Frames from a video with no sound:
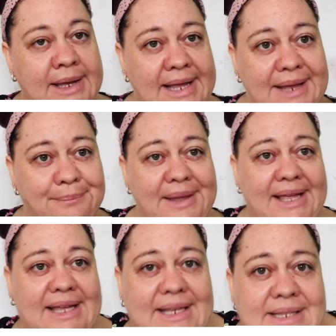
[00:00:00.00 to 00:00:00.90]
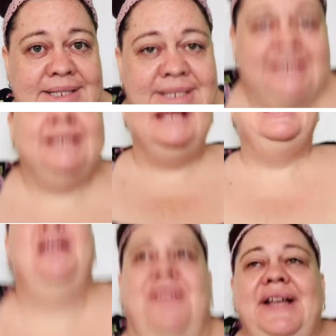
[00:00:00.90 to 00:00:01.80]
It means,
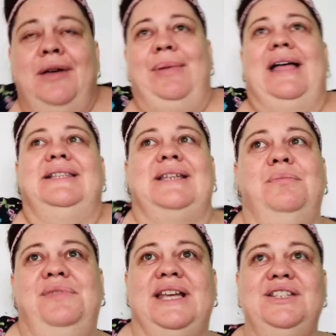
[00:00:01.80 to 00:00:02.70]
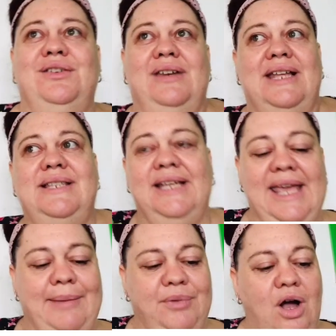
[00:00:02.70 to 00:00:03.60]
think about some things you need to
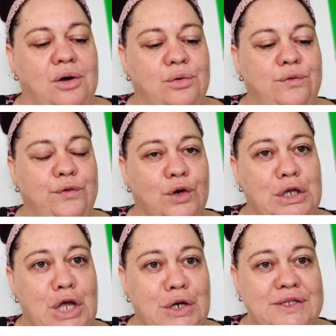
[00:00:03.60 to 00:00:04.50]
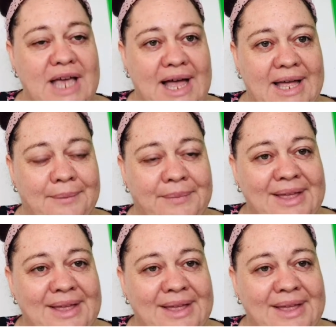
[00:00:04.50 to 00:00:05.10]
keep cold for a long time,